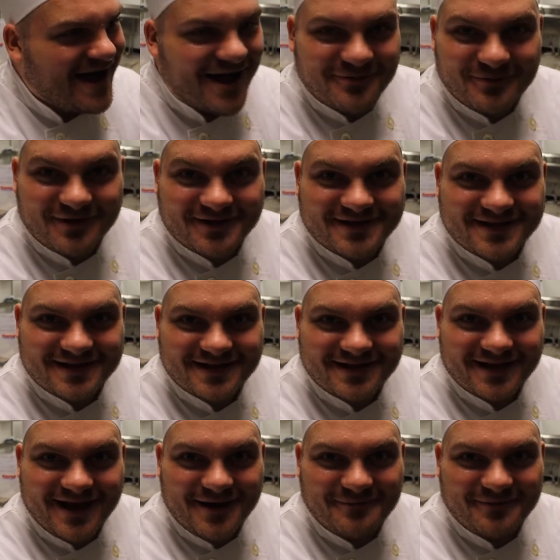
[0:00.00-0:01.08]
onwards
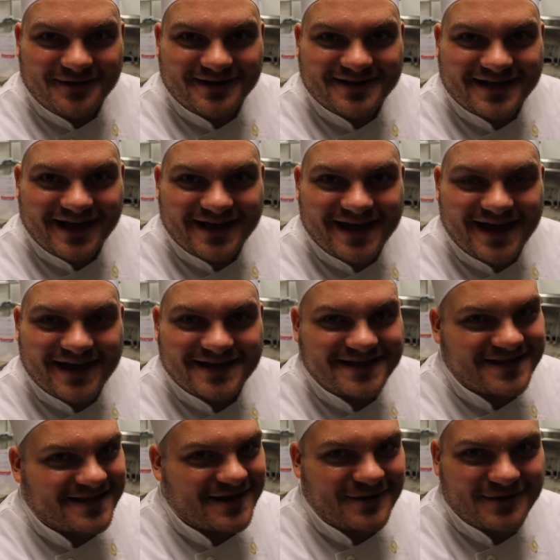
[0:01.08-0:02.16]
and upwards, I
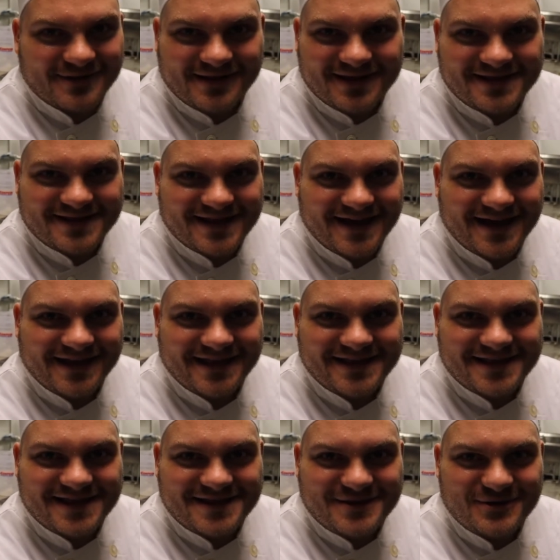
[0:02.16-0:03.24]
guess. Let's, uh,
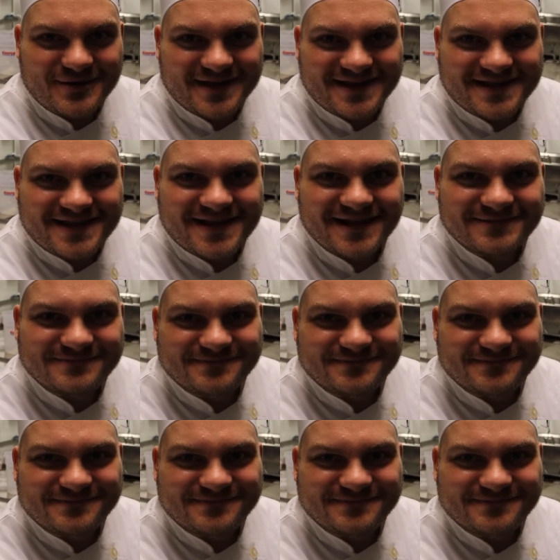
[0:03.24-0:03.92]
let's get to this.